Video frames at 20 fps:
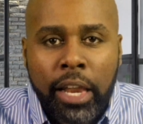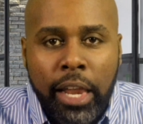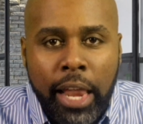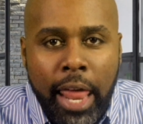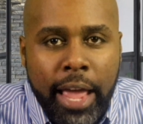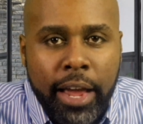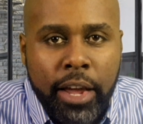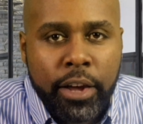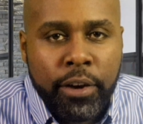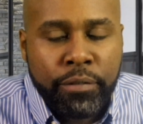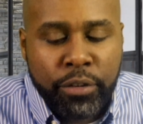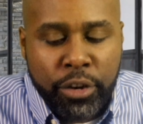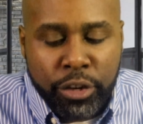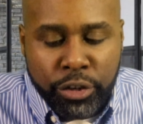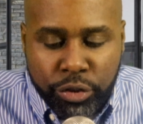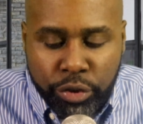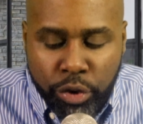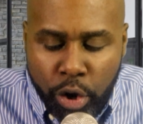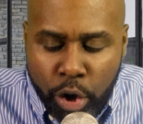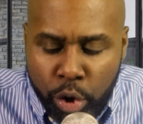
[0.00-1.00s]
lack of
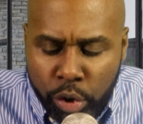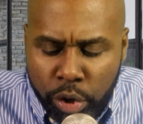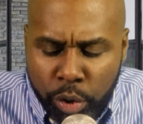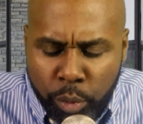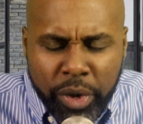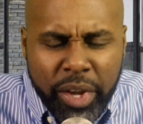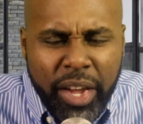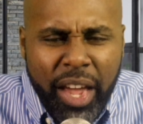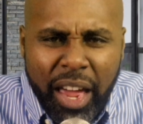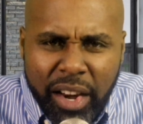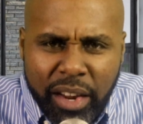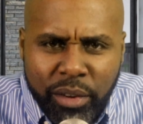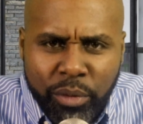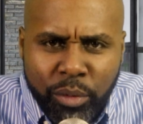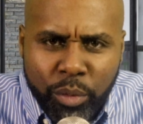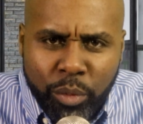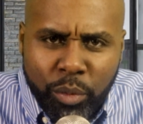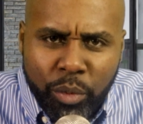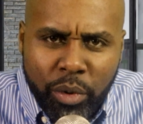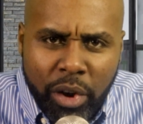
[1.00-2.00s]
control, and we kind
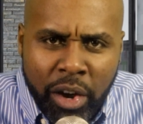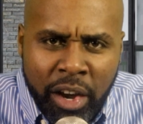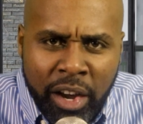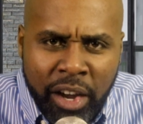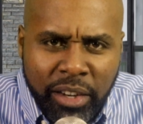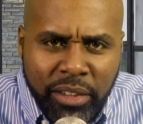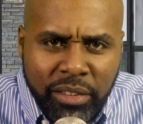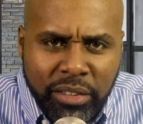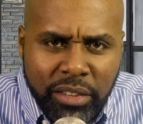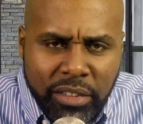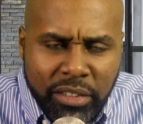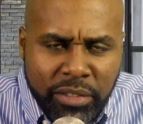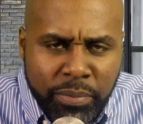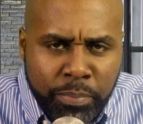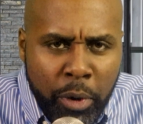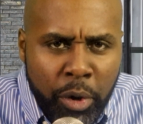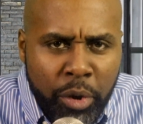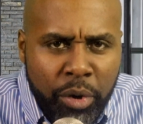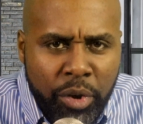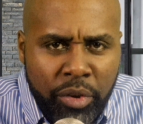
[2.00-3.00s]
of
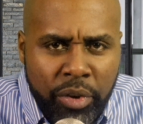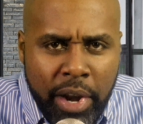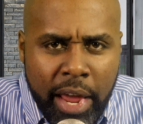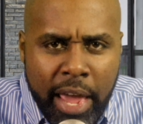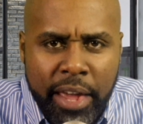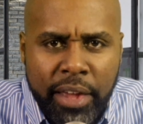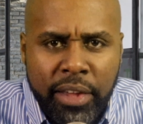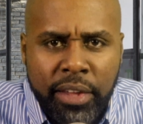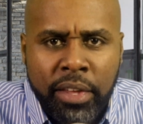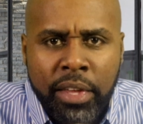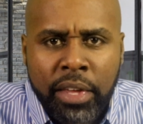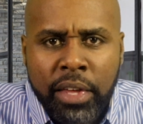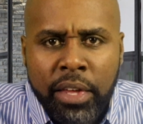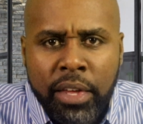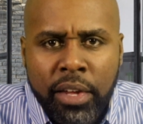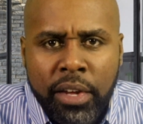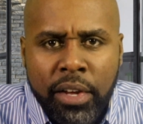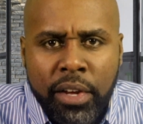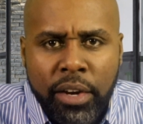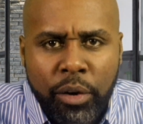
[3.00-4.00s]
spoke on that
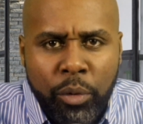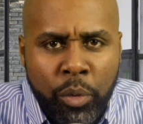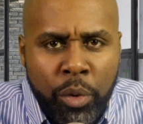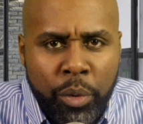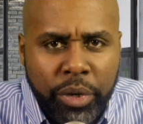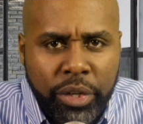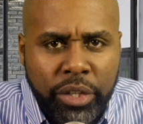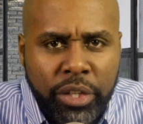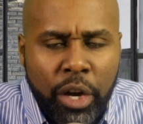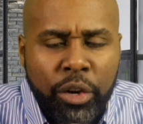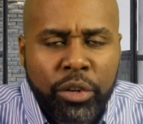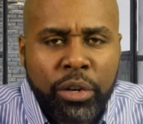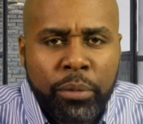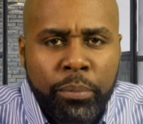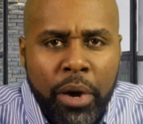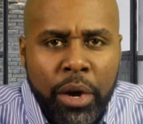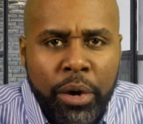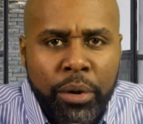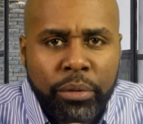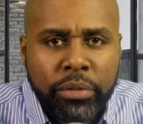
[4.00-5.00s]
when we talked
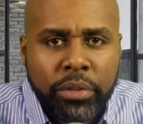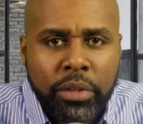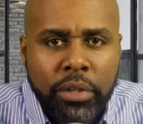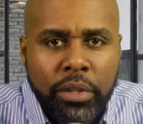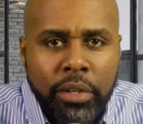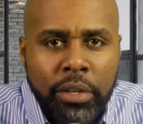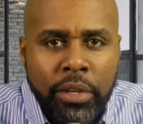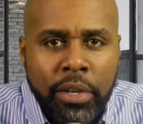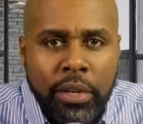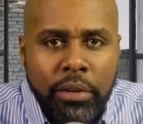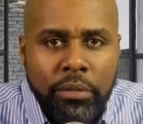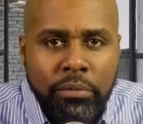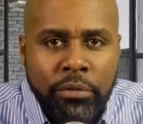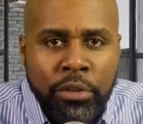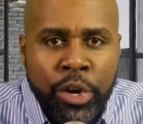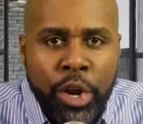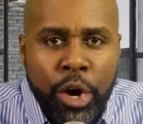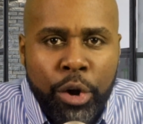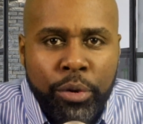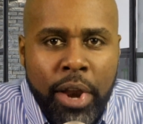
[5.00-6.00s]
about
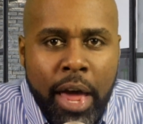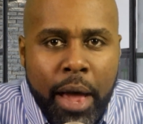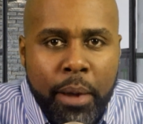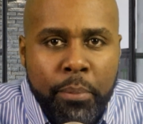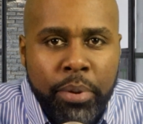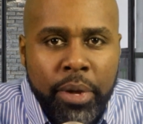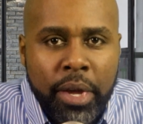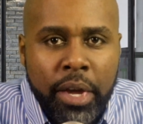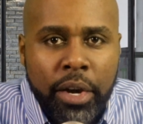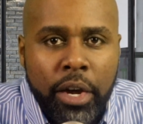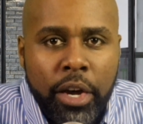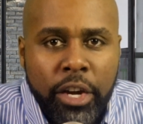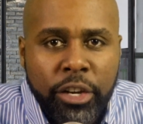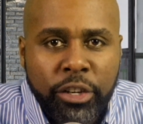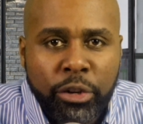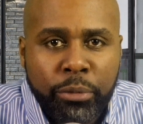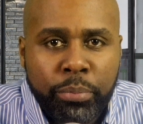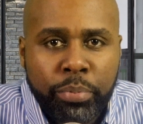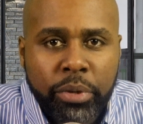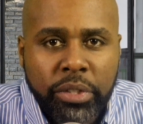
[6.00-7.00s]
not being
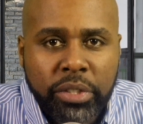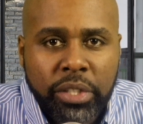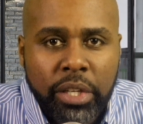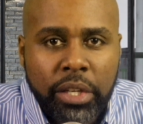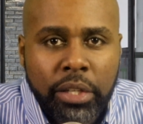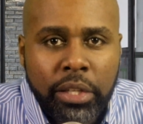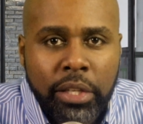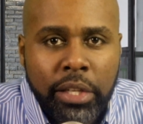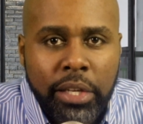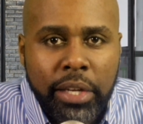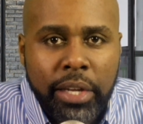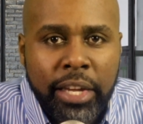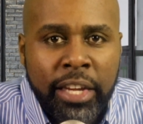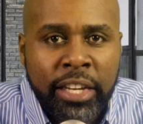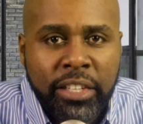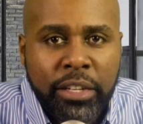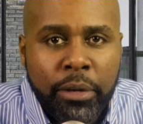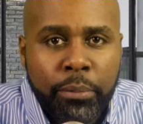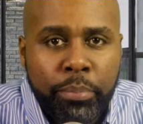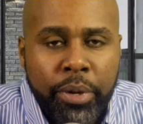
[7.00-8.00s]
100%
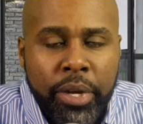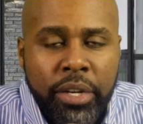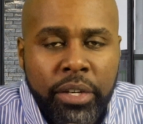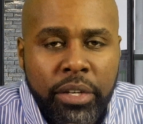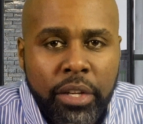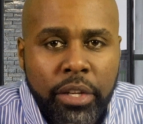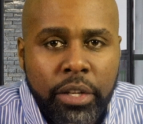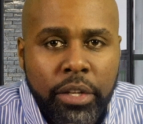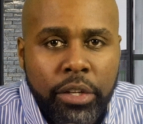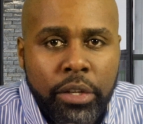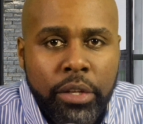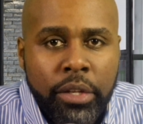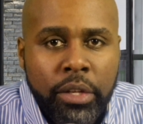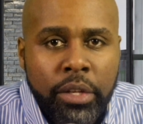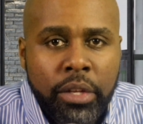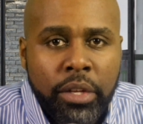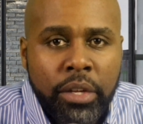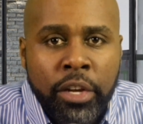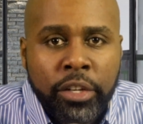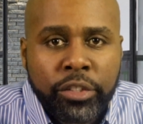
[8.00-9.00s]
independent.
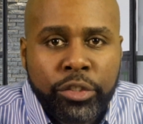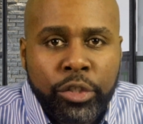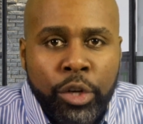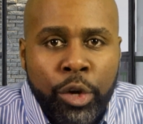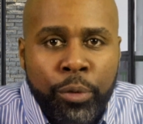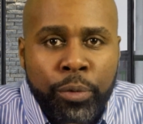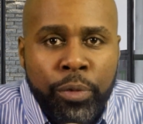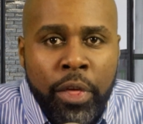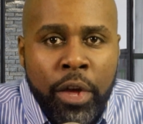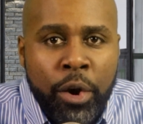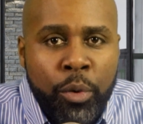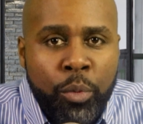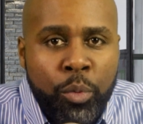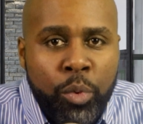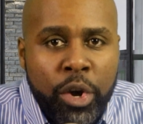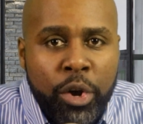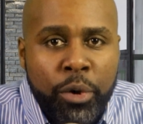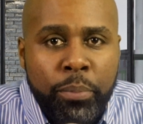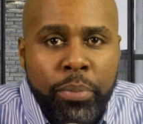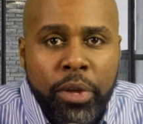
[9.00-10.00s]
So there
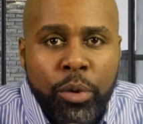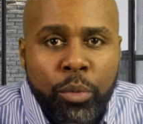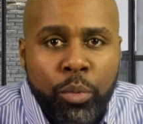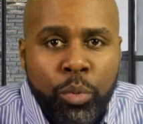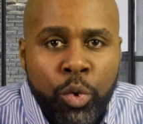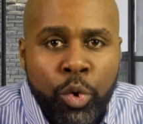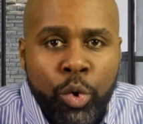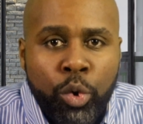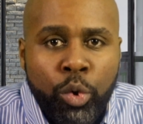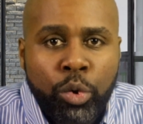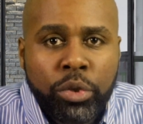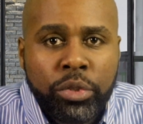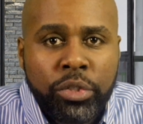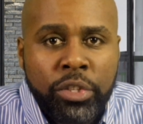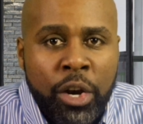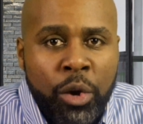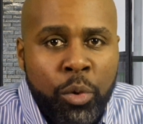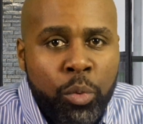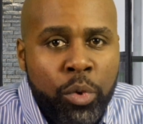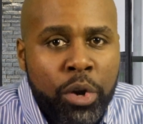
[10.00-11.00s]
will be rules,
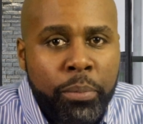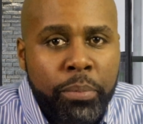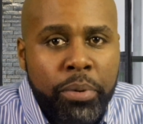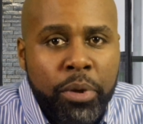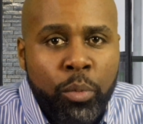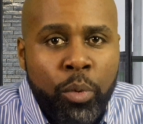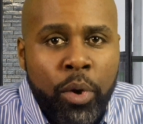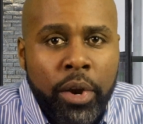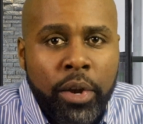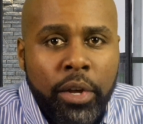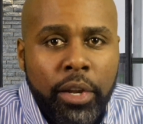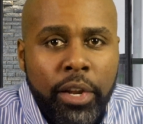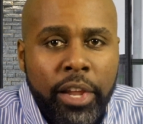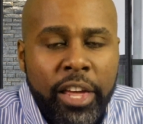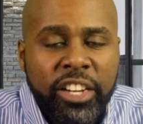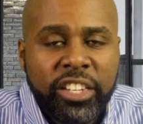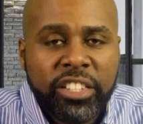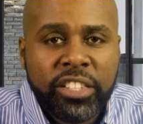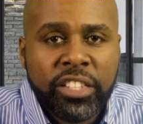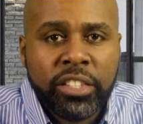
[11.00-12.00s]
there will be
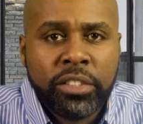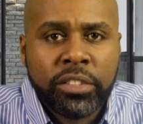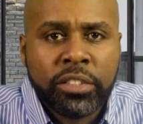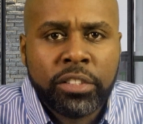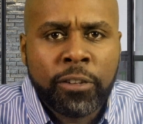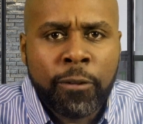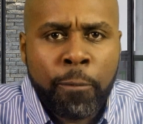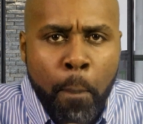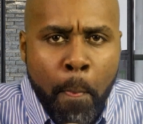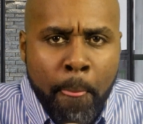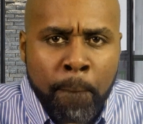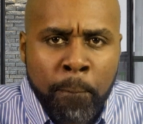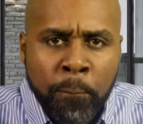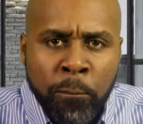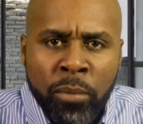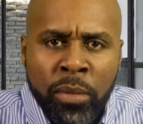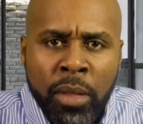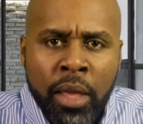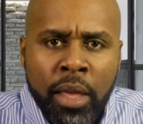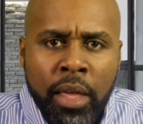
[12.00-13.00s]
regulations,
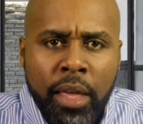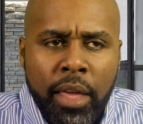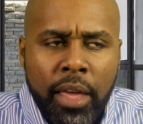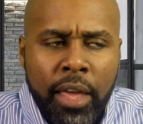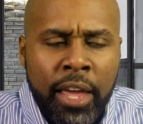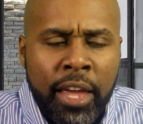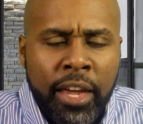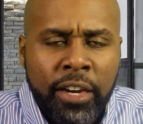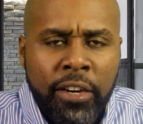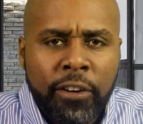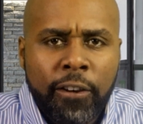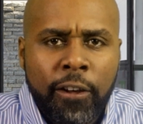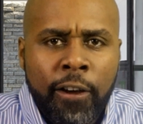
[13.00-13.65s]
and